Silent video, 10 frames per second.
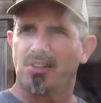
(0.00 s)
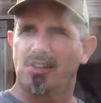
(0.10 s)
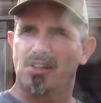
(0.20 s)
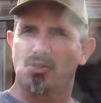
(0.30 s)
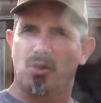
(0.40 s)

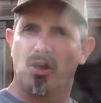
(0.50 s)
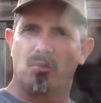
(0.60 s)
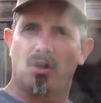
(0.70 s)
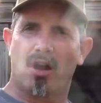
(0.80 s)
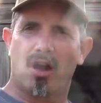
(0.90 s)
that this will
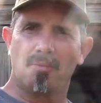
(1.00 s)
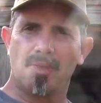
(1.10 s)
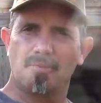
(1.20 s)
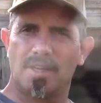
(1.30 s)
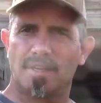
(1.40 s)
help calm
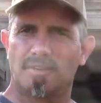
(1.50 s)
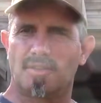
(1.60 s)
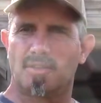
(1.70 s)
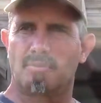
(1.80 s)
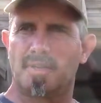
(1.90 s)
them down a
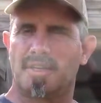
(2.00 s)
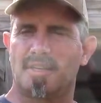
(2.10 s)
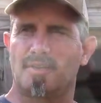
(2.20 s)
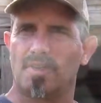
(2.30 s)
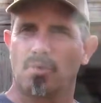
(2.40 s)
little
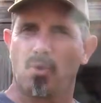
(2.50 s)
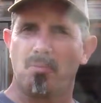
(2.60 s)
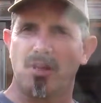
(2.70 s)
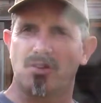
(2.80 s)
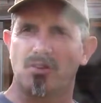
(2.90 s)
bit, or they
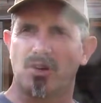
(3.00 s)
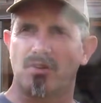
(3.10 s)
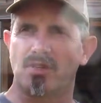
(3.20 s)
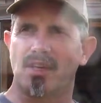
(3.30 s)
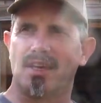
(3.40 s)
won't be as
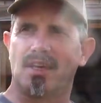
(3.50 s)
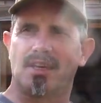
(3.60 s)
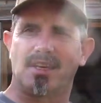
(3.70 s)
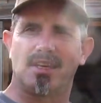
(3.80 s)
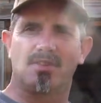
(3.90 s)
nervous
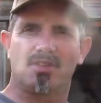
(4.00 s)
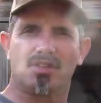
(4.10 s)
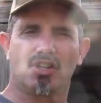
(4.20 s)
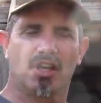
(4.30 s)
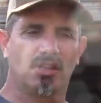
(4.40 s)
and give us a
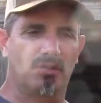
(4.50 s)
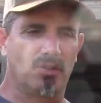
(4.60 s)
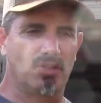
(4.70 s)
chance for a